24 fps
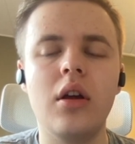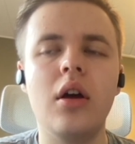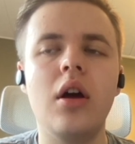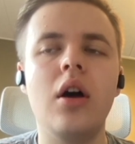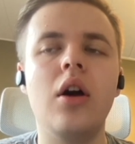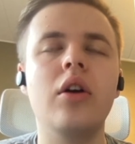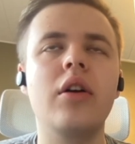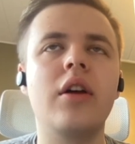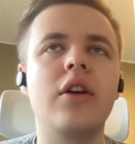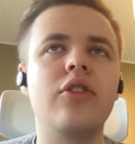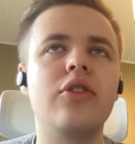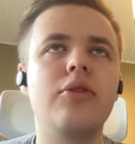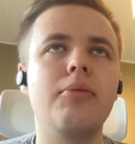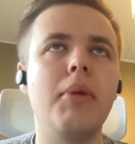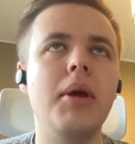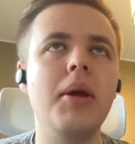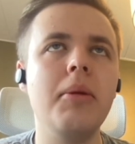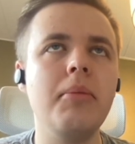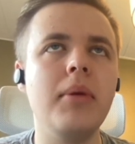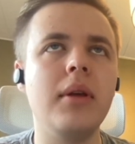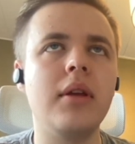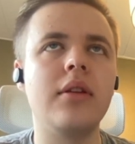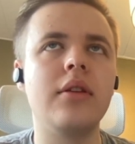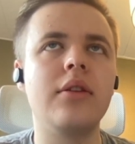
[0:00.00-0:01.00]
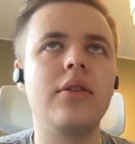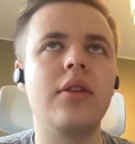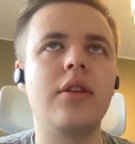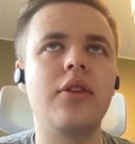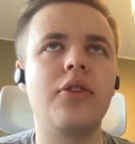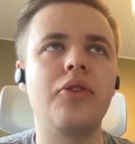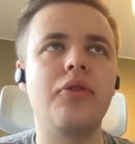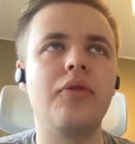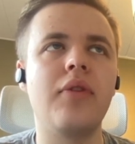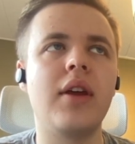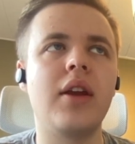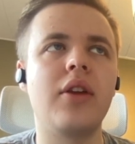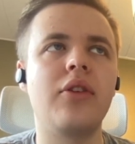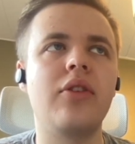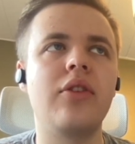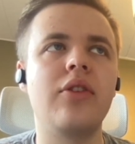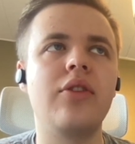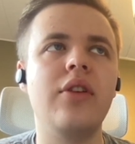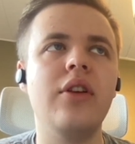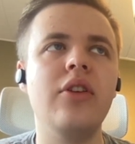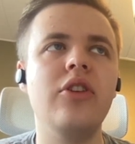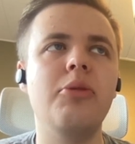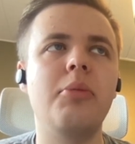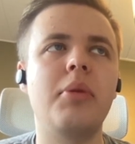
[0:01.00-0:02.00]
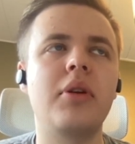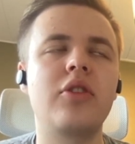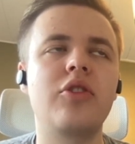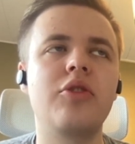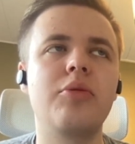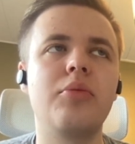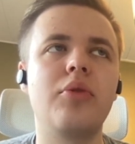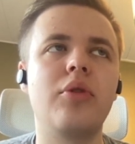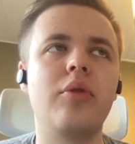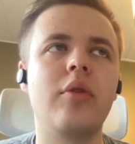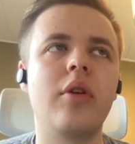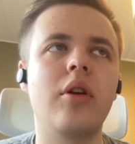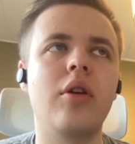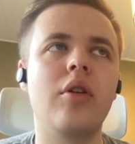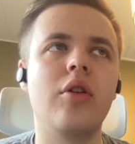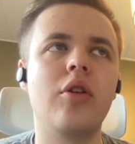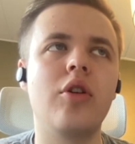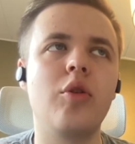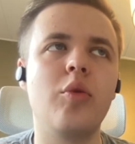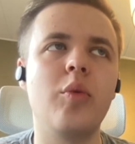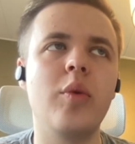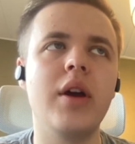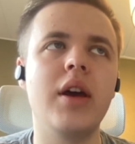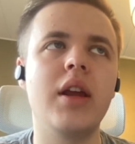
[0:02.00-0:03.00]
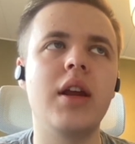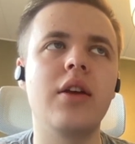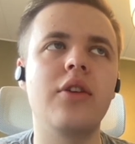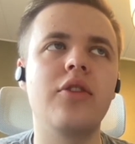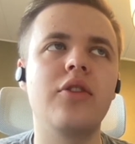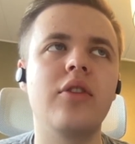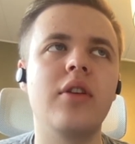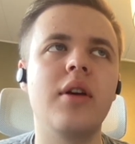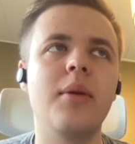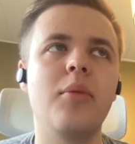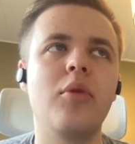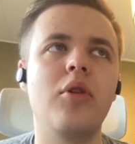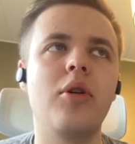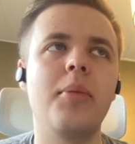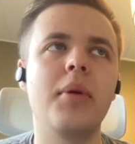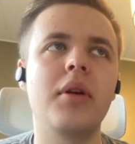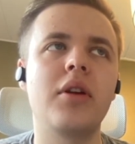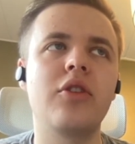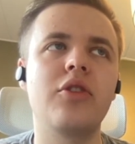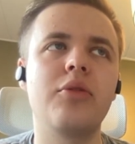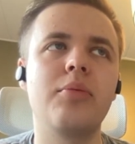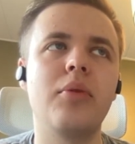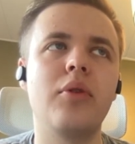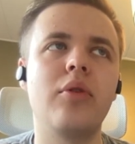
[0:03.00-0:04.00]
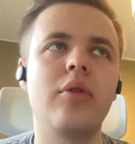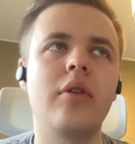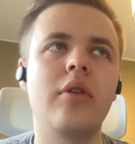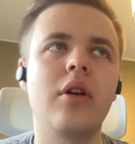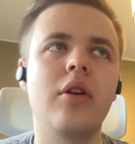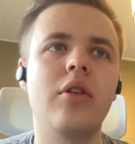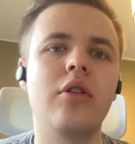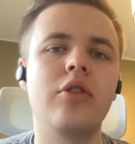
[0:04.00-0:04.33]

Okay, so maybe this fantasy is less about exploring her queerness and more about exploring her